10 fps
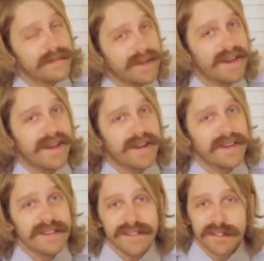but
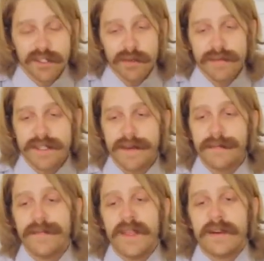I'll still show them to you.
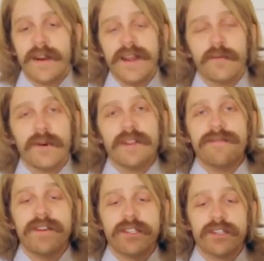Alright, one of
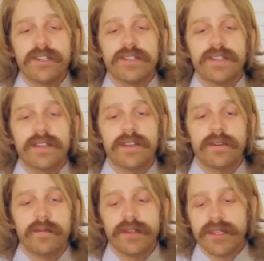the features
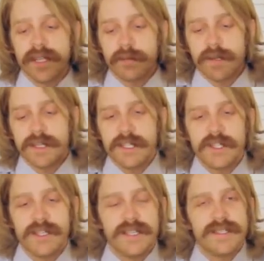with the Day One
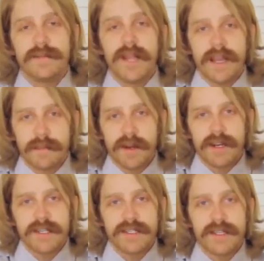edition is the black
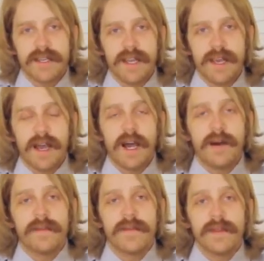box.
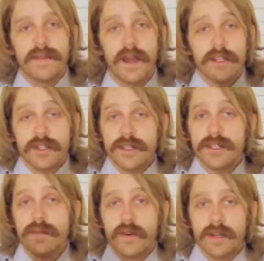I'll show you
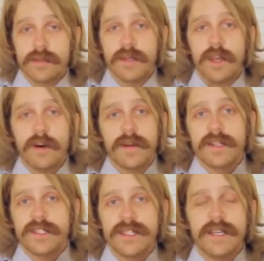some more as we go, but
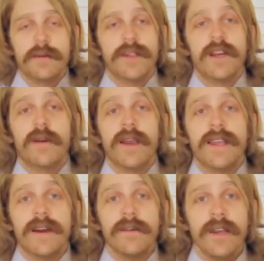I'll just tell you what they are
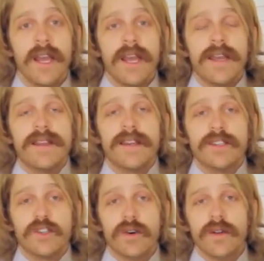right now. The
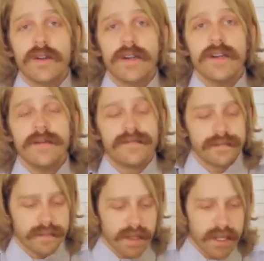controller,
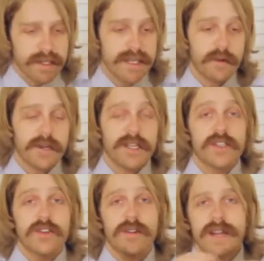Day One
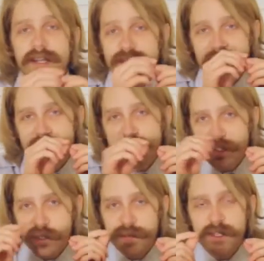controller, has a little
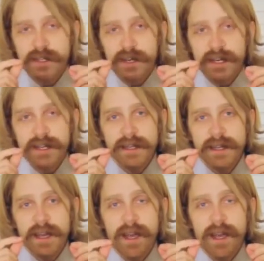inscription on it.